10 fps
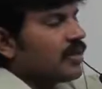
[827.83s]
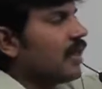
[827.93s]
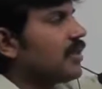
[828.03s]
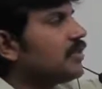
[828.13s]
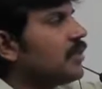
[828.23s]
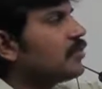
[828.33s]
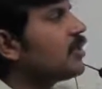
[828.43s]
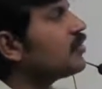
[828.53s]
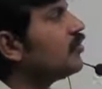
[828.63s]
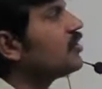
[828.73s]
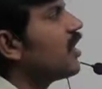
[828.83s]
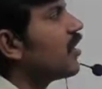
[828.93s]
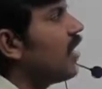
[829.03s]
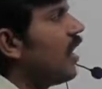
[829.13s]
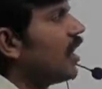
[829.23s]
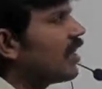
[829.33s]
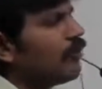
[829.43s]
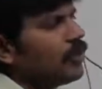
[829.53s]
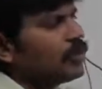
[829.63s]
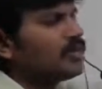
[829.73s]
The exceptions which are
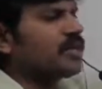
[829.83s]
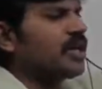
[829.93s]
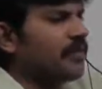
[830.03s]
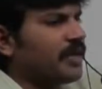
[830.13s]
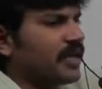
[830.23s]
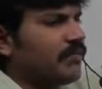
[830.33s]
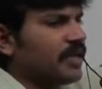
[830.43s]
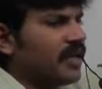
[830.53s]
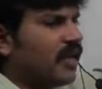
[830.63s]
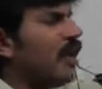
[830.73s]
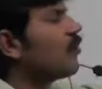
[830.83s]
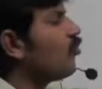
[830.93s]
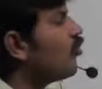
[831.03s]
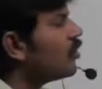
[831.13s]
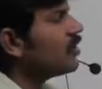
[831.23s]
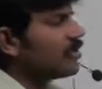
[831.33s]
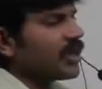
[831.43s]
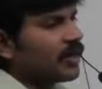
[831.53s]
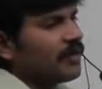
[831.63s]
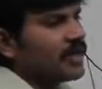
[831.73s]
unable to checked by compiler or won't
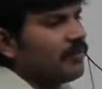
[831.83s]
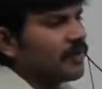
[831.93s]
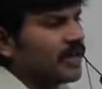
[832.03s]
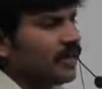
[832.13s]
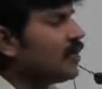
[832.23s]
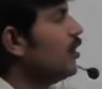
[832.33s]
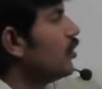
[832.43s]
checked by compiler,